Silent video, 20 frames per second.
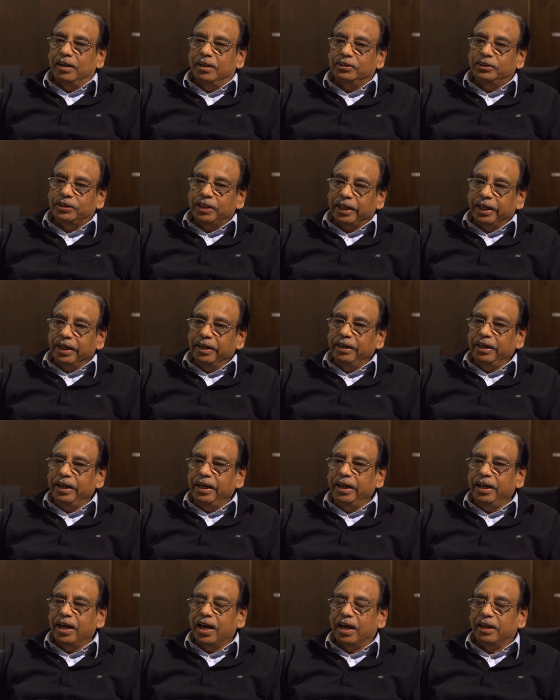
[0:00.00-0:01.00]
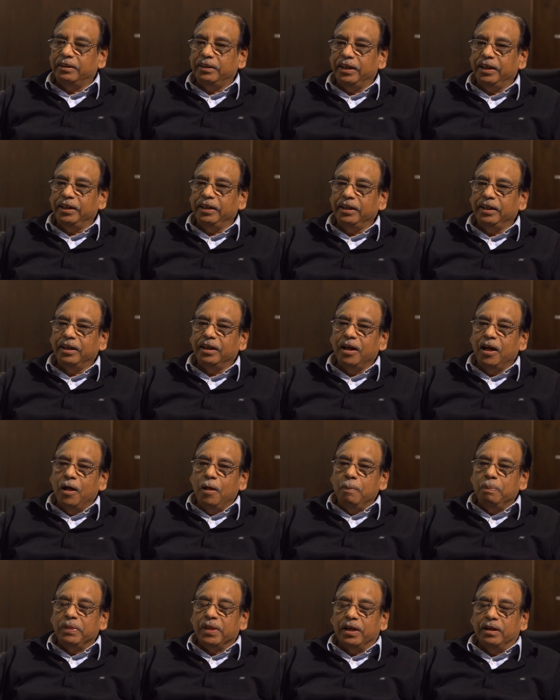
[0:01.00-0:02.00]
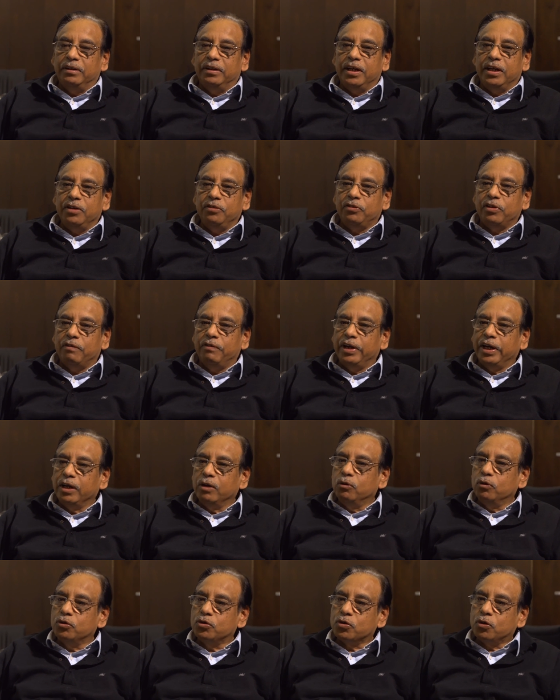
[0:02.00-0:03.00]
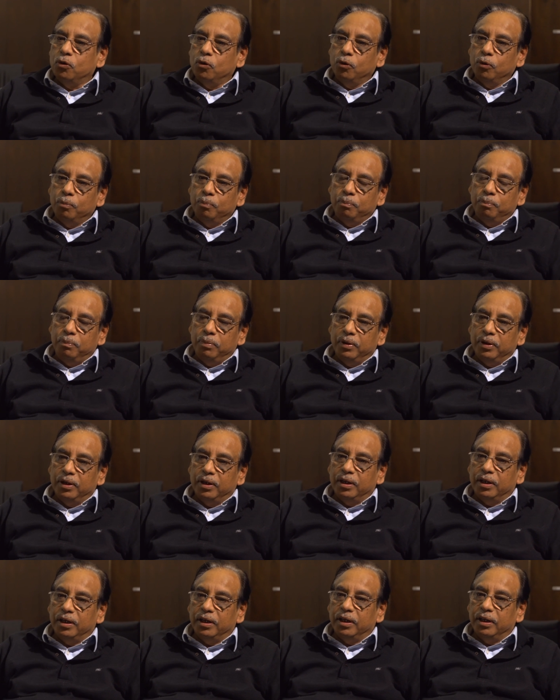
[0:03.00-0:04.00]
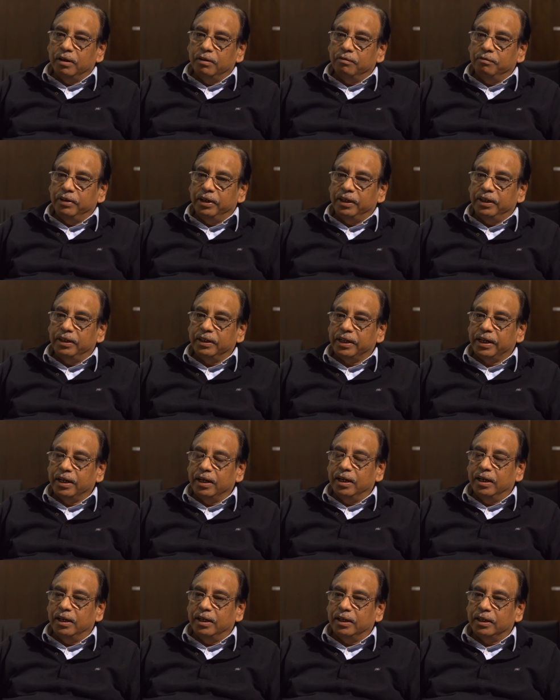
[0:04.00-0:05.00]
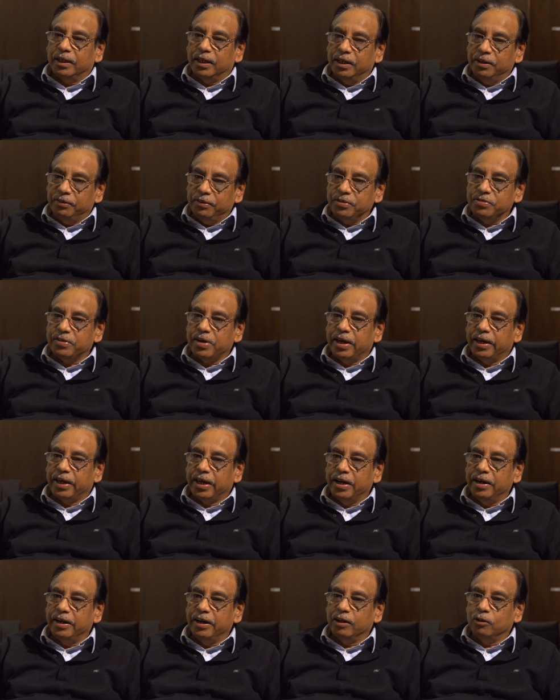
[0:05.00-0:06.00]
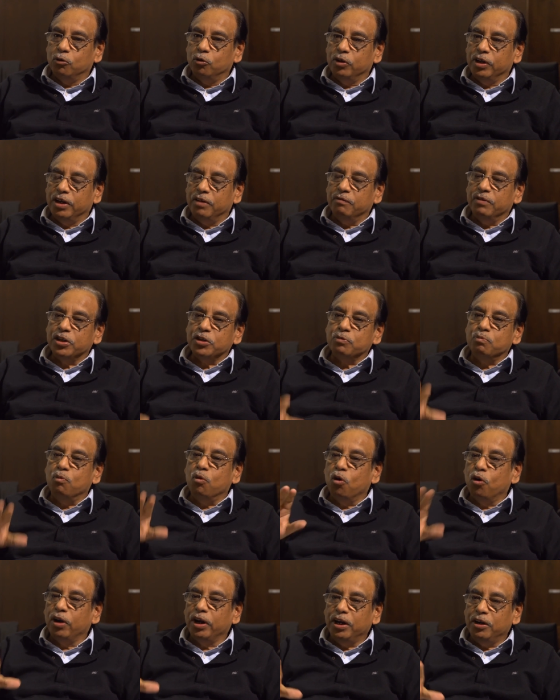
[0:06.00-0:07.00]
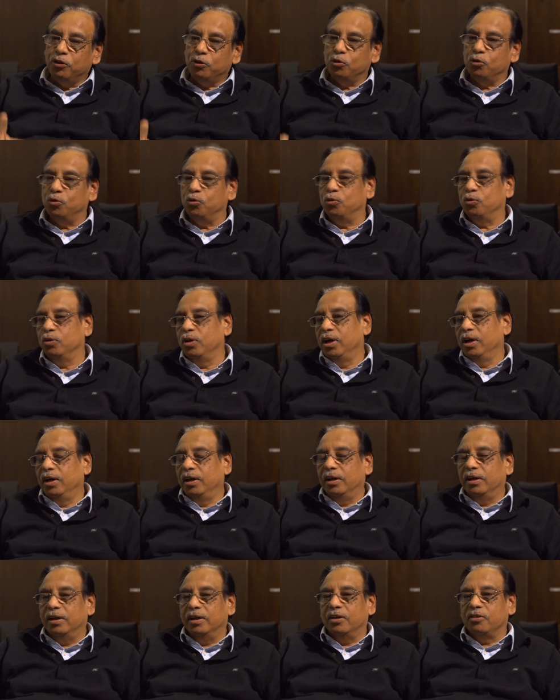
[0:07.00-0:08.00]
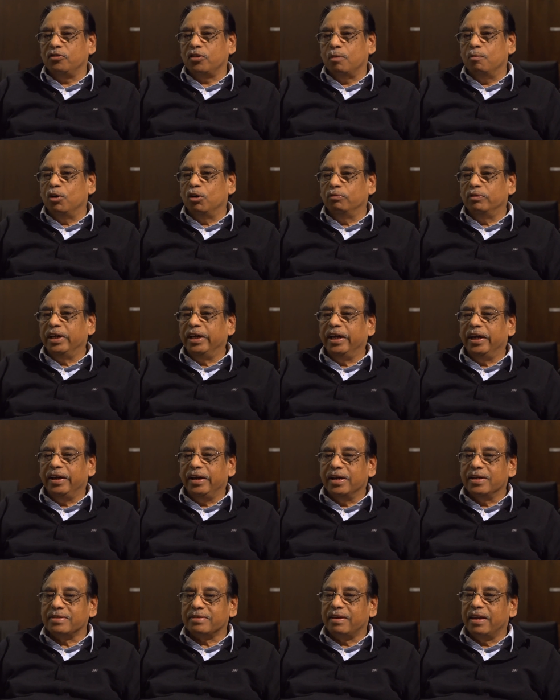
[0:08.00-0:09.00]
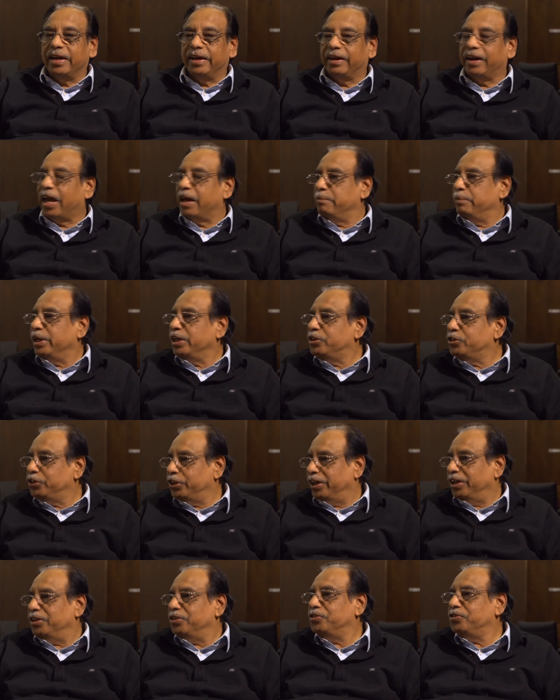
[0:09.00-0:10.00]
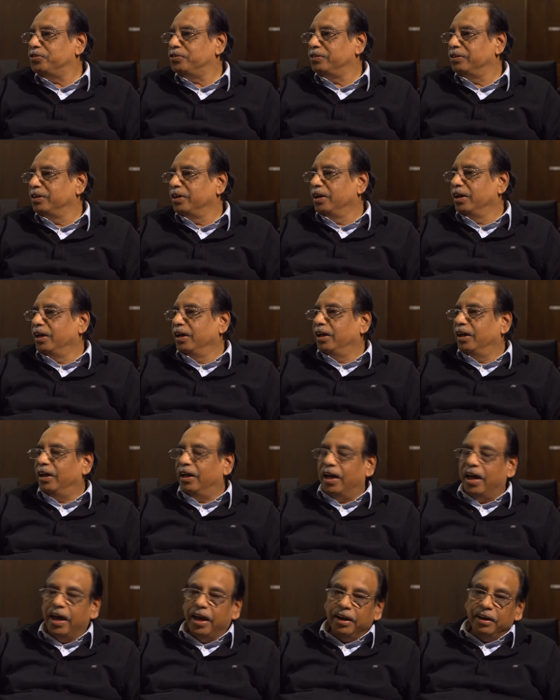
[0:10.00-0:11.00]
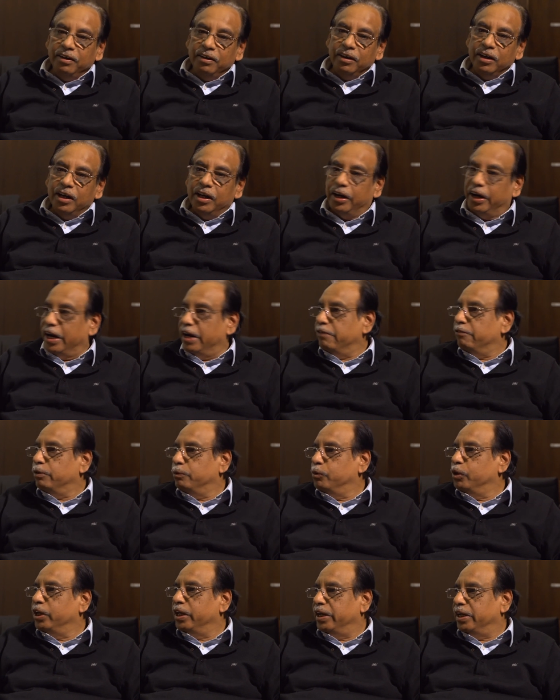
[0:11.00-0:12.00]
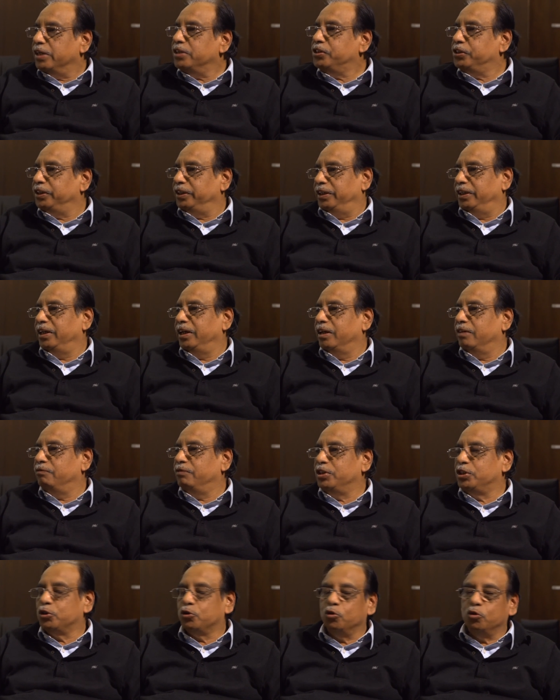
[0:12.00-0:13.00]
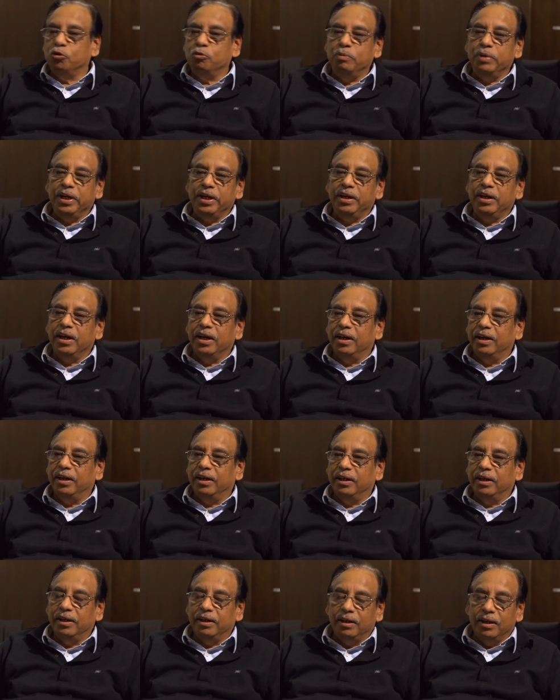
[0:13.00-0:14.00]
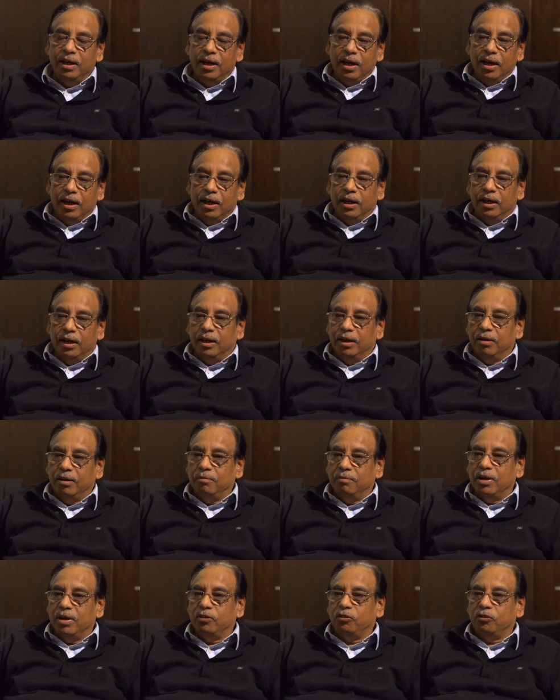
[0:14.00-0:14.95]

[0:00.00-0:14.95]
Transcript: Secondly, I think there is a very good scope where countries like Canada could invest more into some of the areas like climate change and renewable energy, which could be a